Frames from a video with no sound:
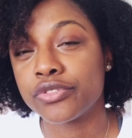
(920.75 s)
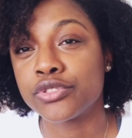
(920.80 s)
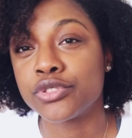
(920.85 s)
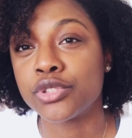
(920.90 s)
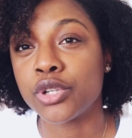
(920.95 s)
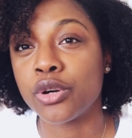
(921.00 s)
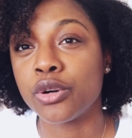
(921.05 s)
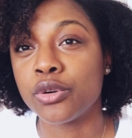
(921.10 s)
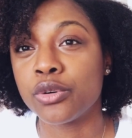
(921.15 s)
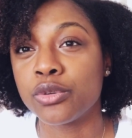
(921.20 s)

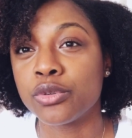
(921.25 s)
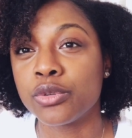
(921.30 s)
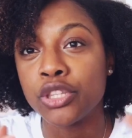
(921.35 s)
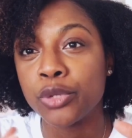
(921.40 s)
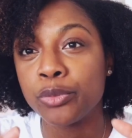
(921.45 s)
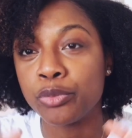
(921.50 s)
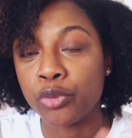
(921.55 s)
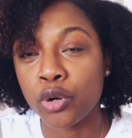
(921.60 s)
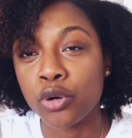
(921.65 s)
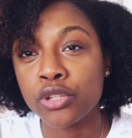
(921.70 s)
So
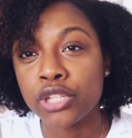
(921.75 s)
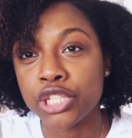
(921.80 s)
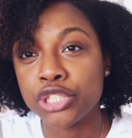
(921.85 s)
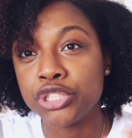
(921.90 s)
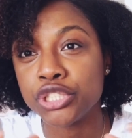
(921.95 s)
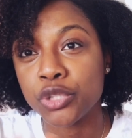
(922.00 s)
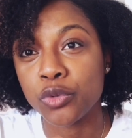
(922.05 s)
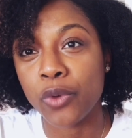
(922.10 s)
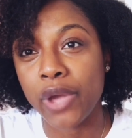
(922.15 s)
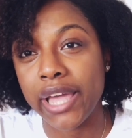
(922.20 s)
the bowl
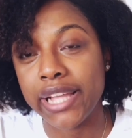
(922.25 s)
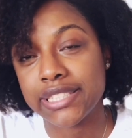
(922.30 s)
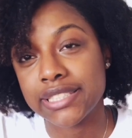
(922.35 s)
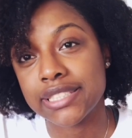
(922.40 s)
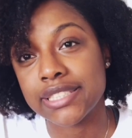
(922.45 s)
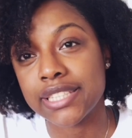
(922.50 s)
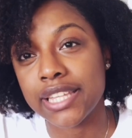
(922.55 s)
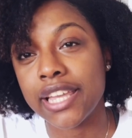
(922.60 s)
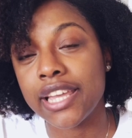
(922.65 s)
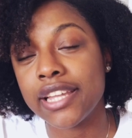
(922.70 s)
that your wax
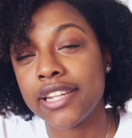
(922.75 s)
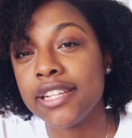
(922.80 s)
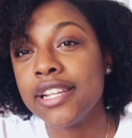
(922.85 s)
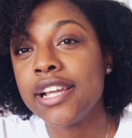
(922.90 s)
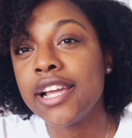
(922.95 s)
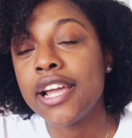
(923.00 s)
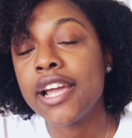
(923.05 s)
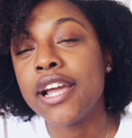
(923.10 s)
is in,